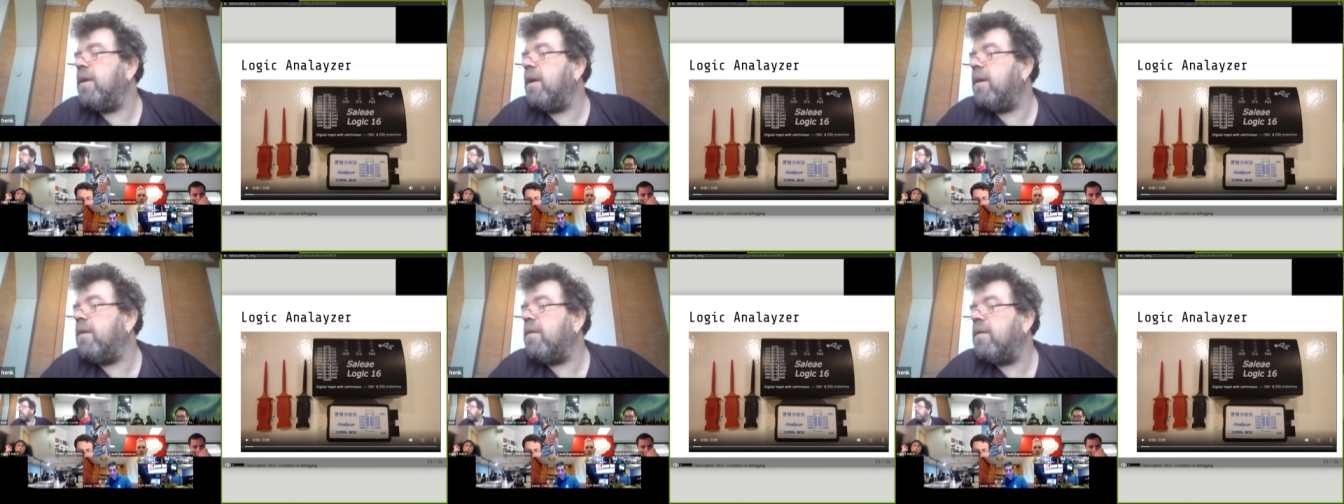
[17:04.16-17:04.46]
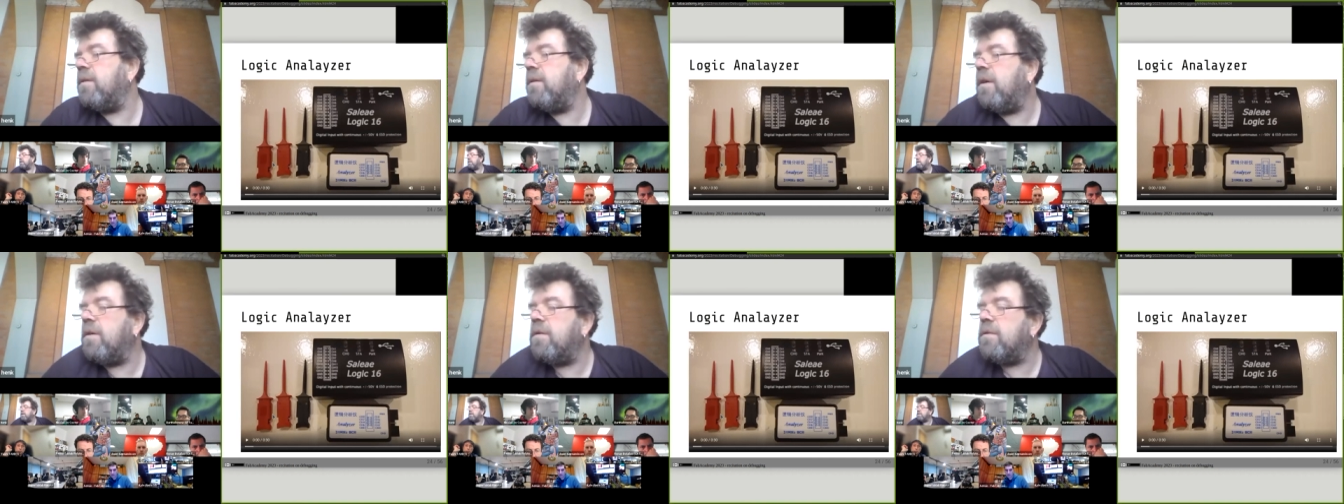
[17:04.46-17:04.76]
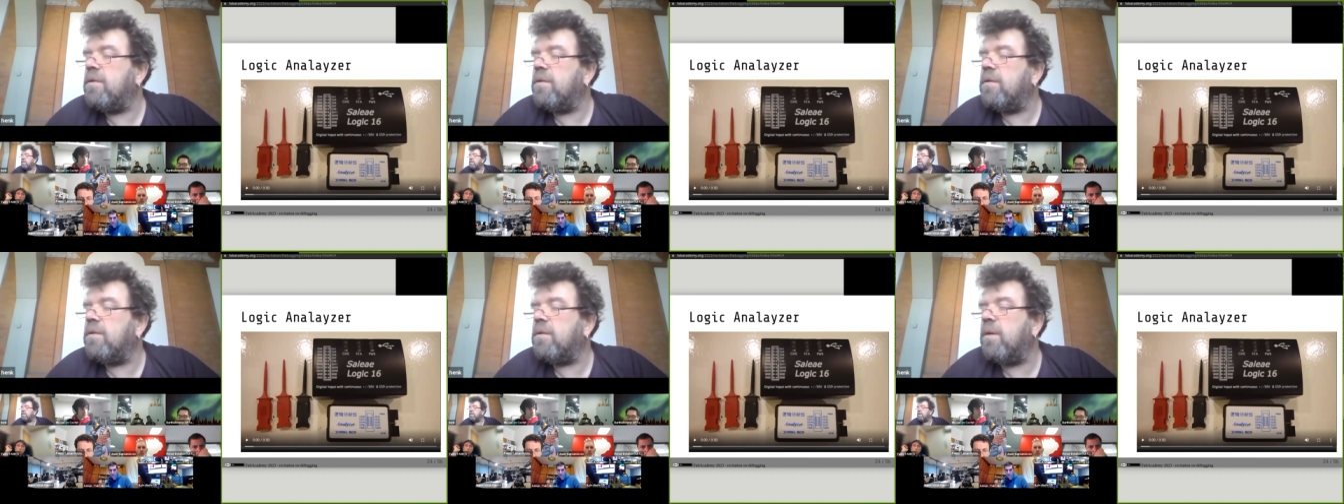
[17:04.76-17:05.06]

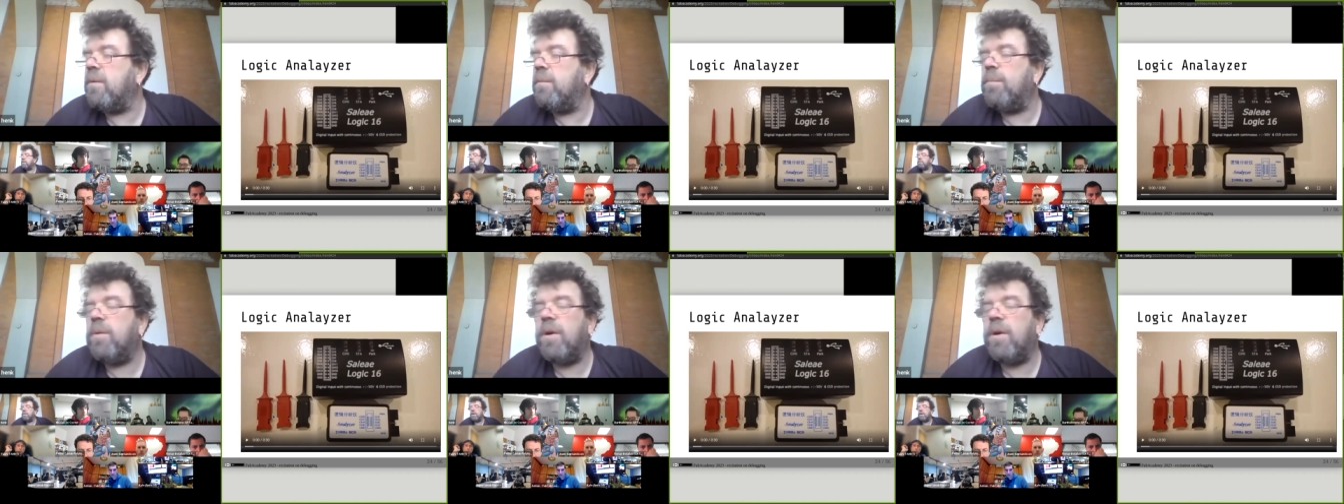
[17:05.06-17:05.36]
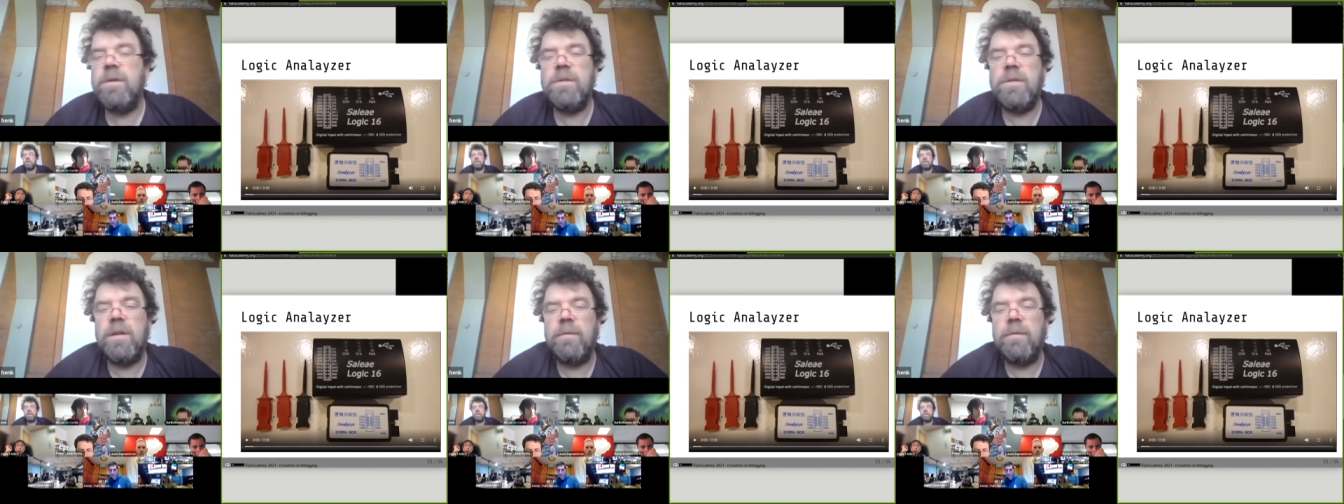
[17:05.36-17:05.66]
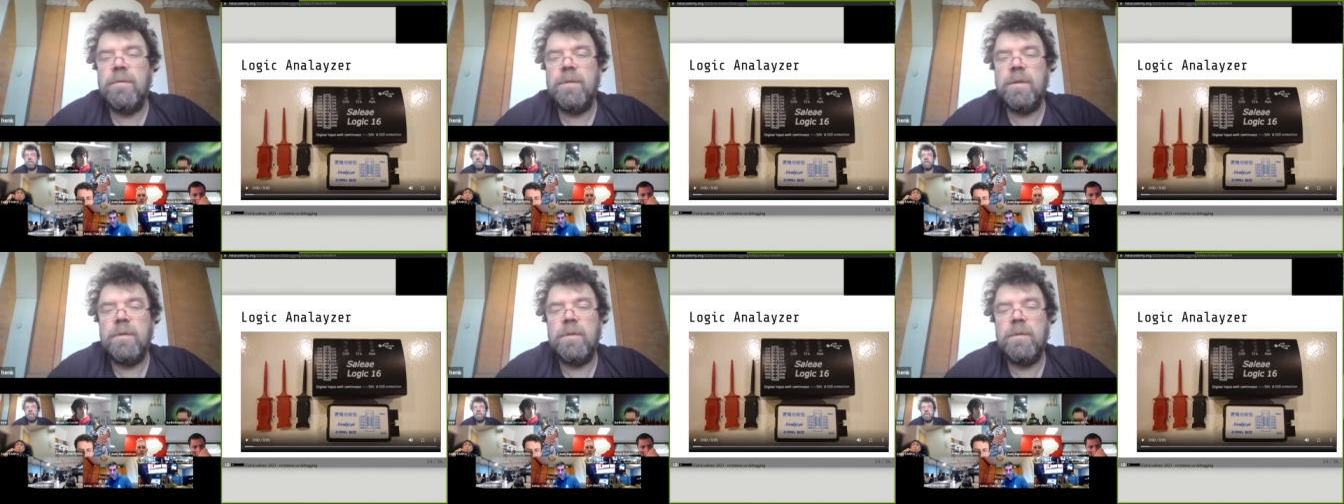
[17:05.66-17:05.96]
those components
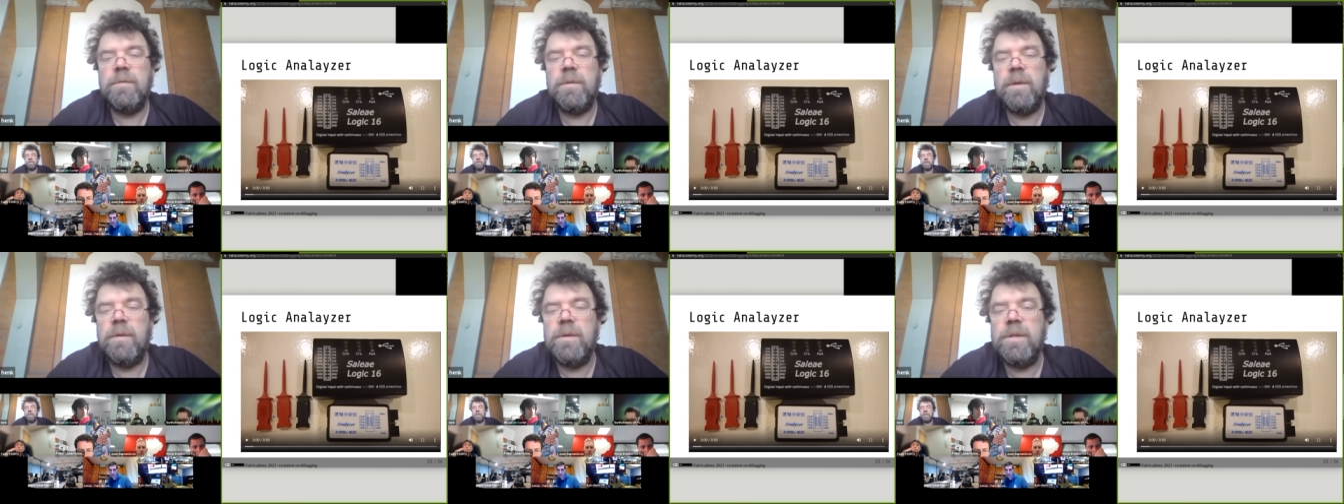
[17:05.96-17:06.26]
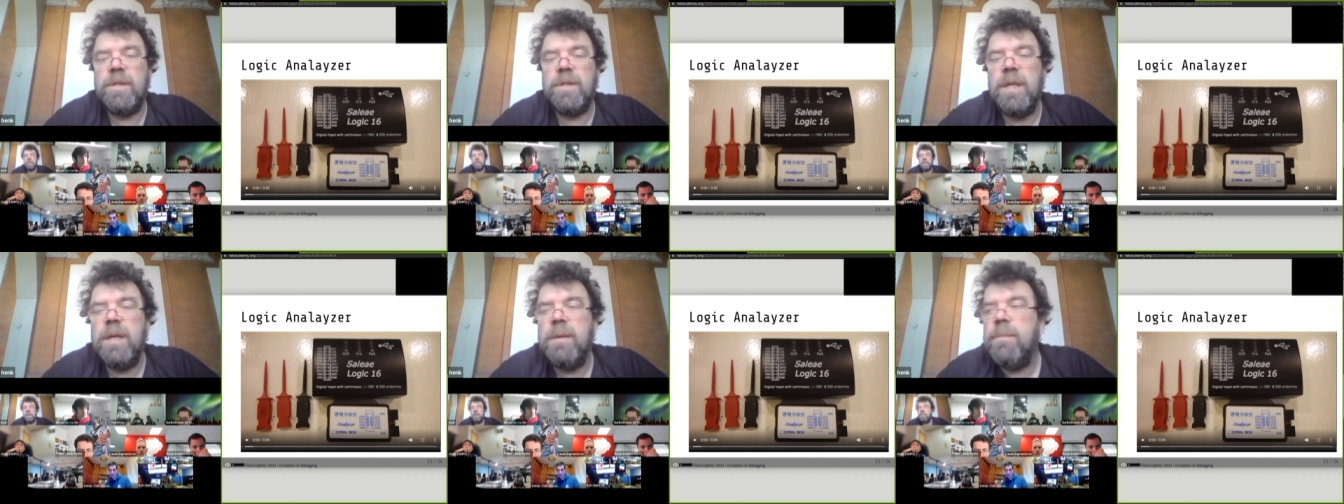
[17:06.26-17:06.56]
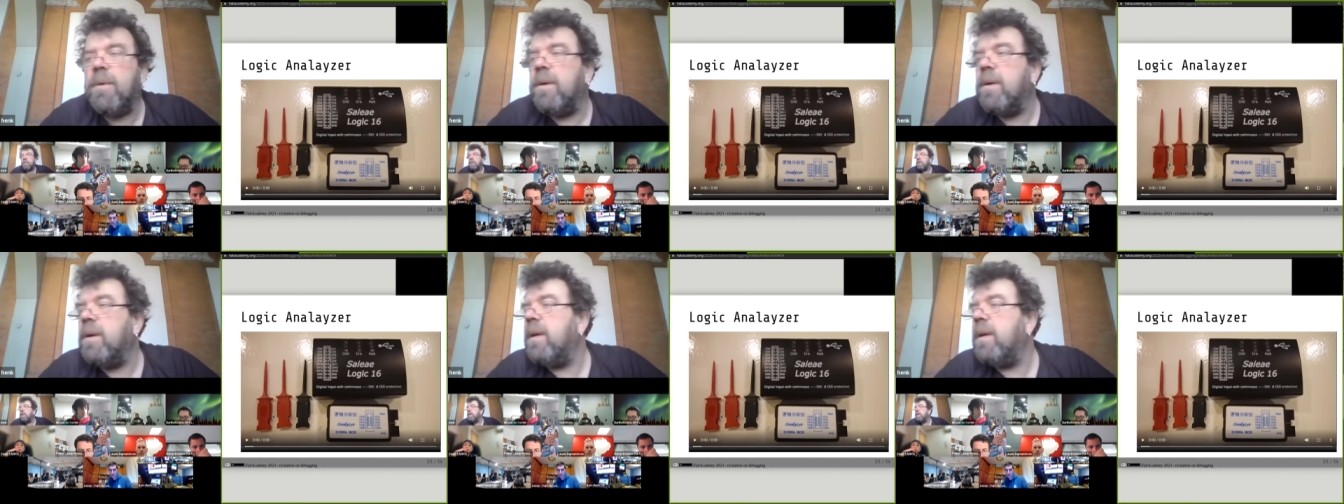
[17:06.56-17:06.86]
are very
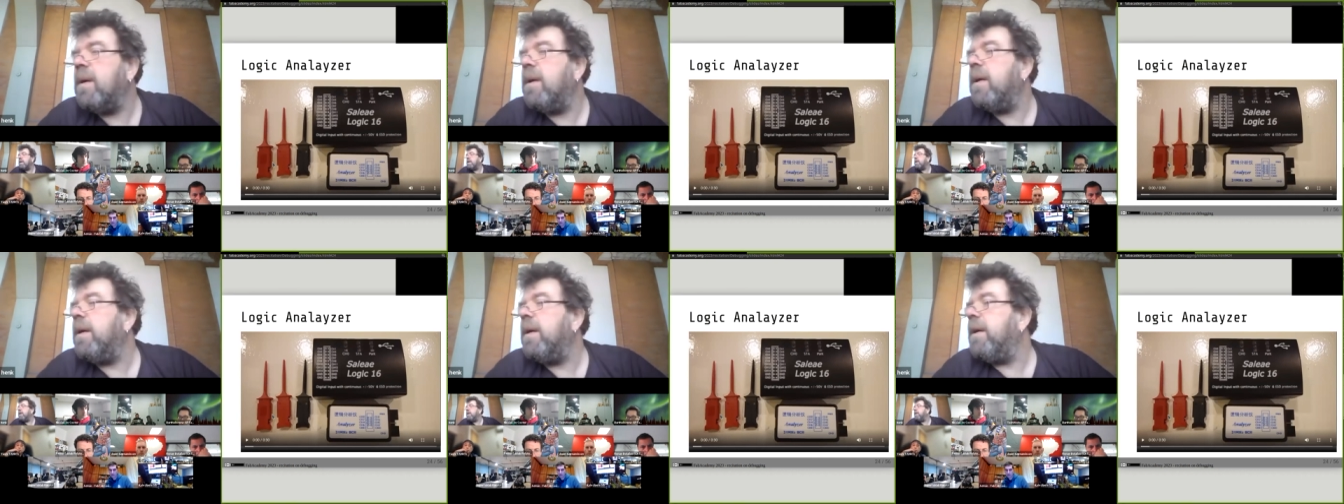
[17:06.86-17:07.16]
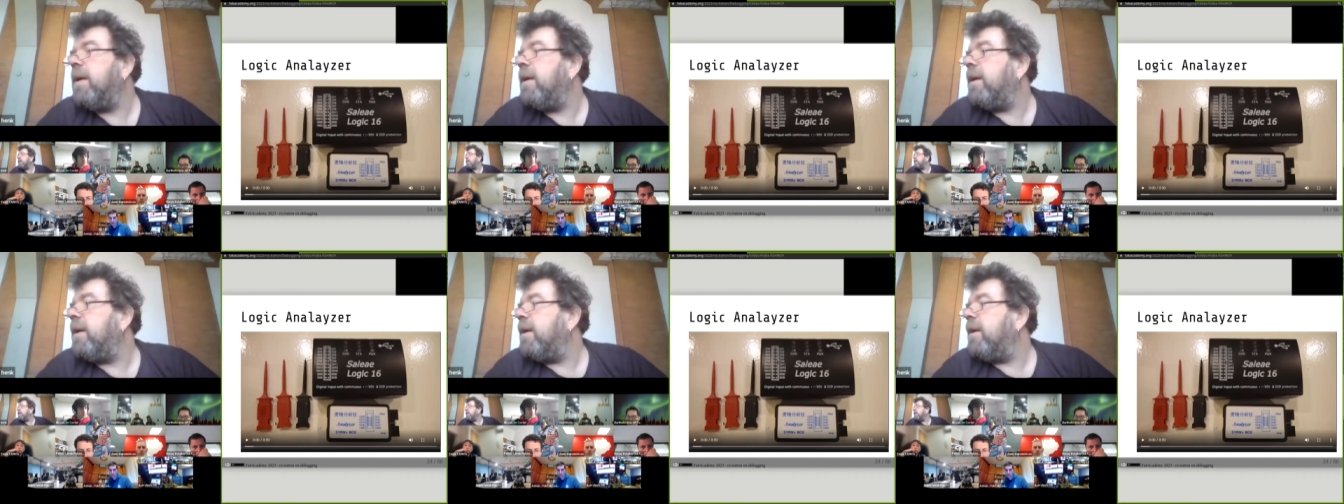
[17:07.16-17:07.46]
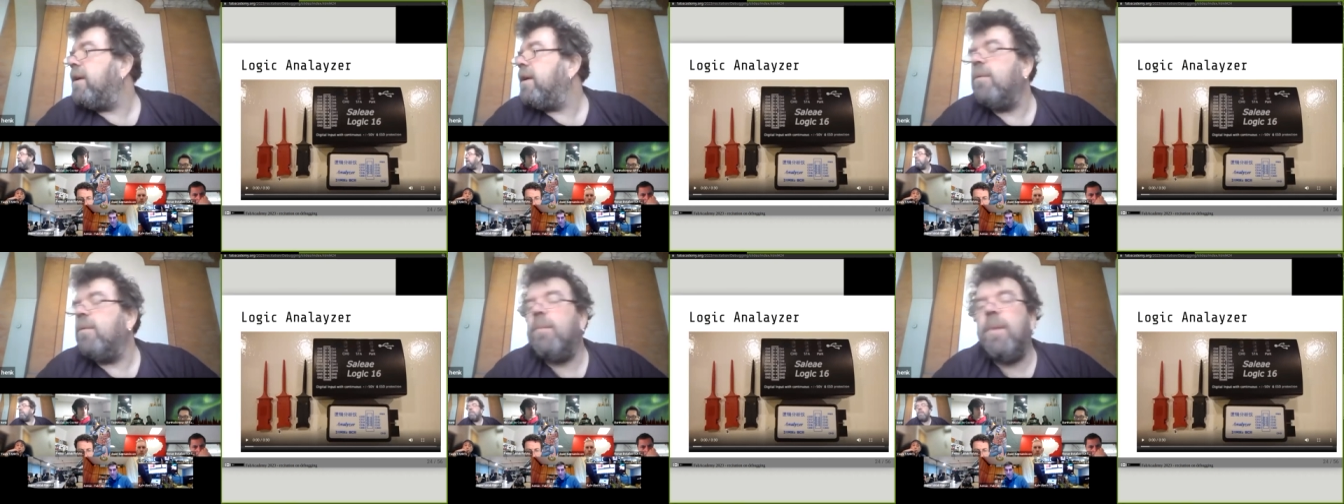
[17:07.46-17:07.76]
cheap.
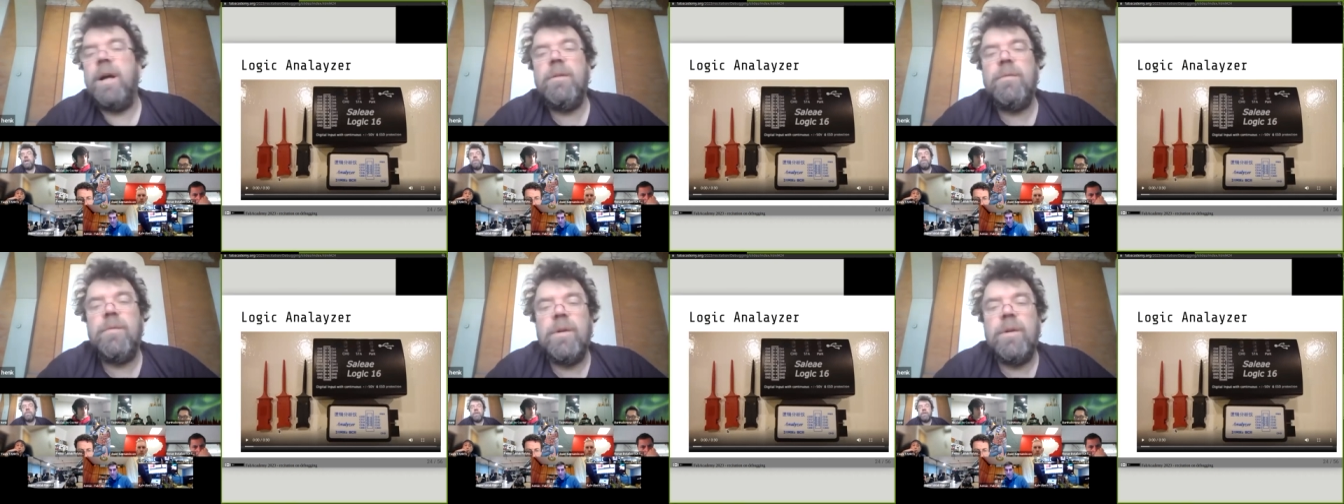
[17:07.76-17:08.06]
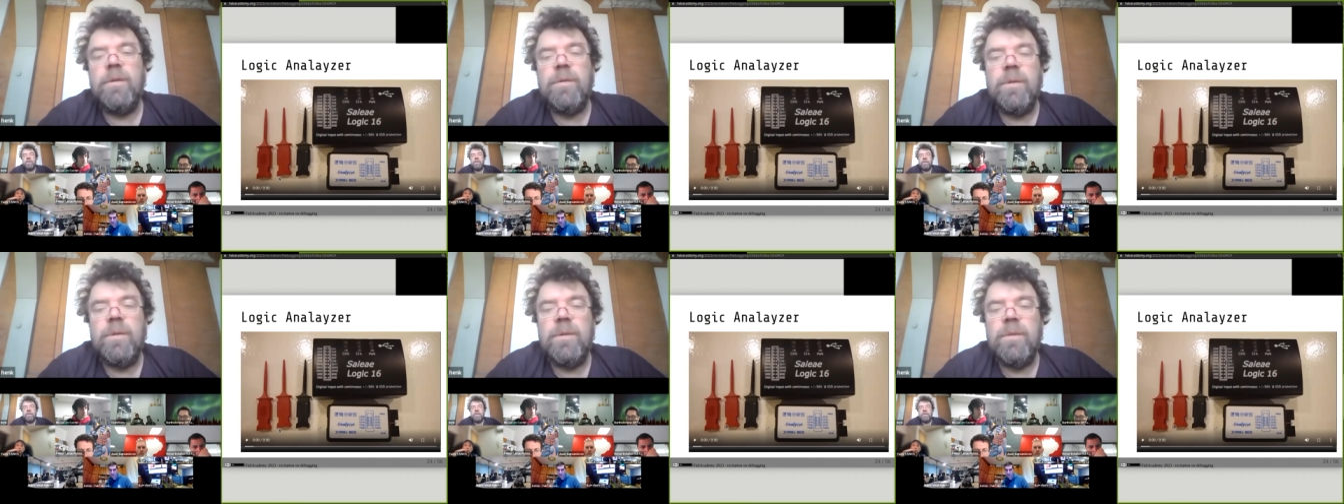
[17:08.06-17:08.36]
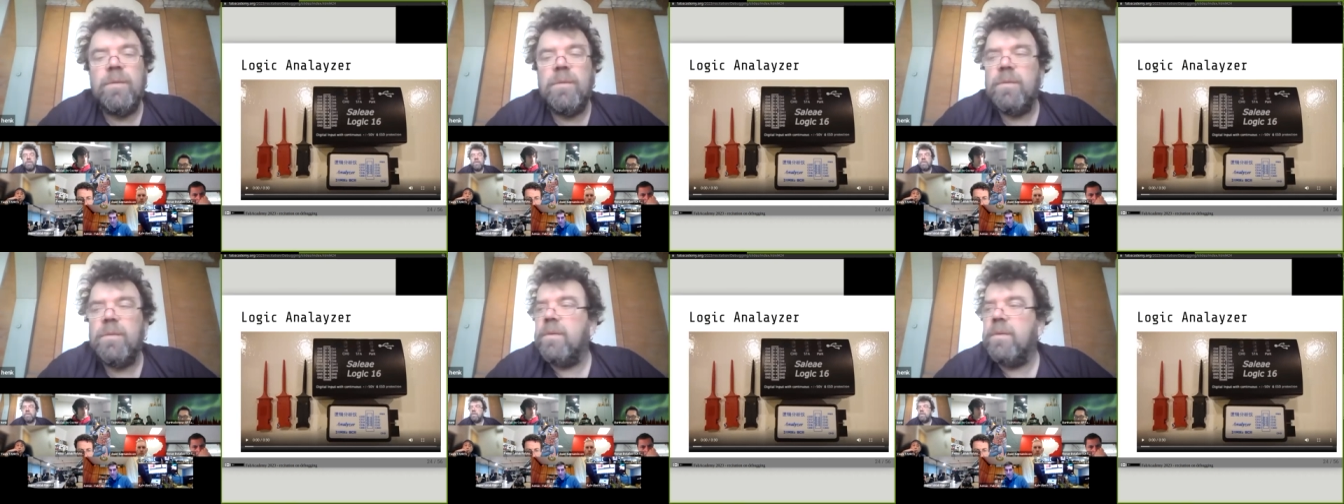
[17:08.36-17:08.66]
You might want
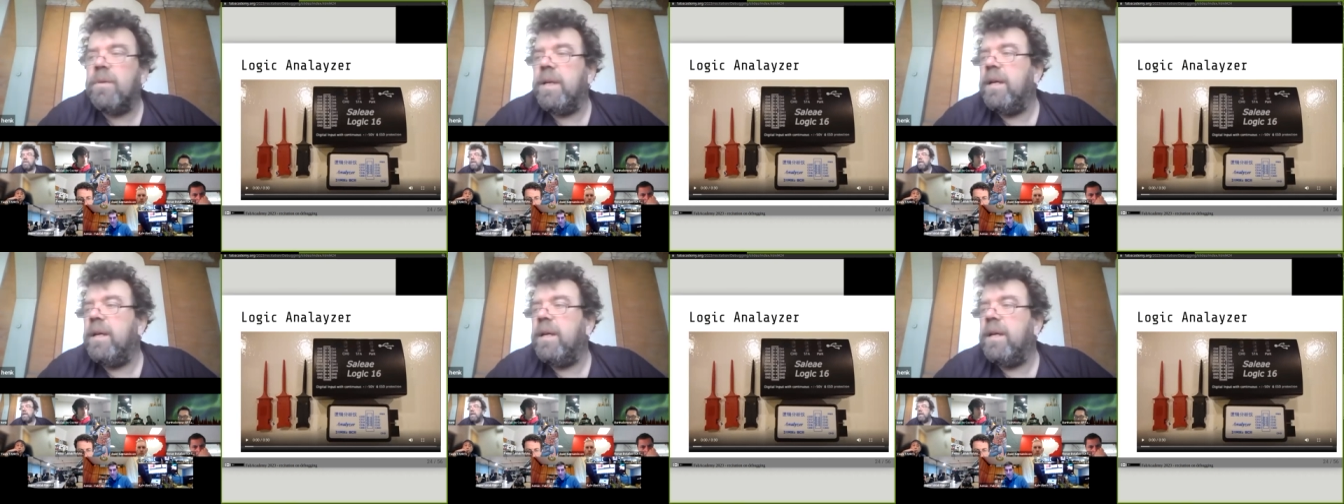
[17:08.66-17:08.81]
to